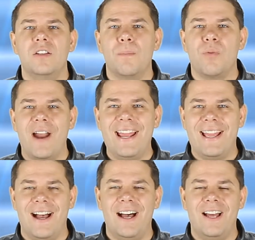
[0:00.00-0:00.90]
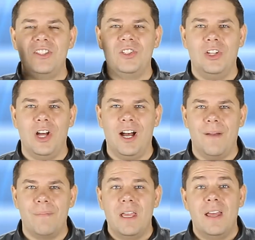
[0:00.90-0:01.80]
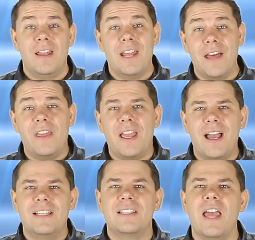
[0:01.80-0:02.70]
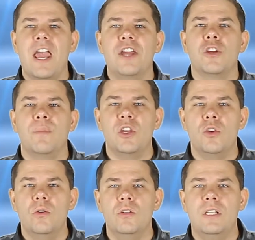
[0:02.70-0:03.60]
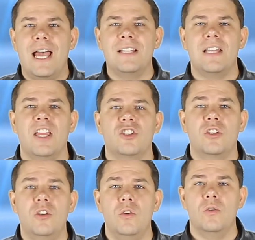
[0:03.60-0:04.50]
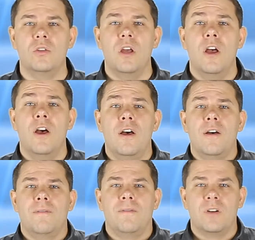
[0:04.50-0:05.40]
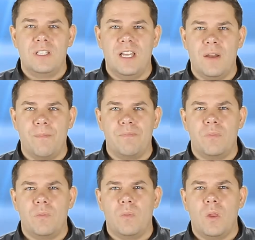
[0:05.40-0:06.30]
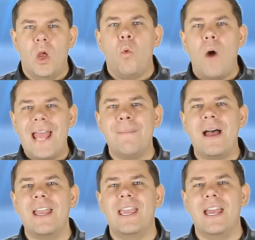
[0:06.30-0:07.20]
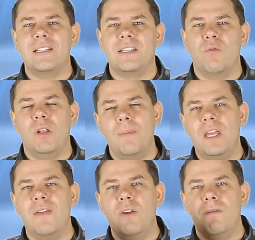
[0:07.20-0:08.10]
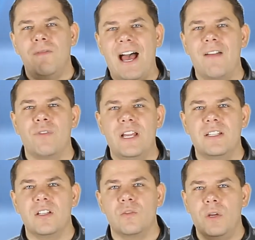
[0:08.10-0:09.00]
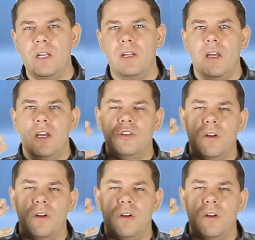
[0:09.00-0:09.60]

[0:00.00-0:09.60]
to break God's law. Nothing I say should be used as an excuse for sin. Why am I against sin? Well, let me give you 5 reasons we should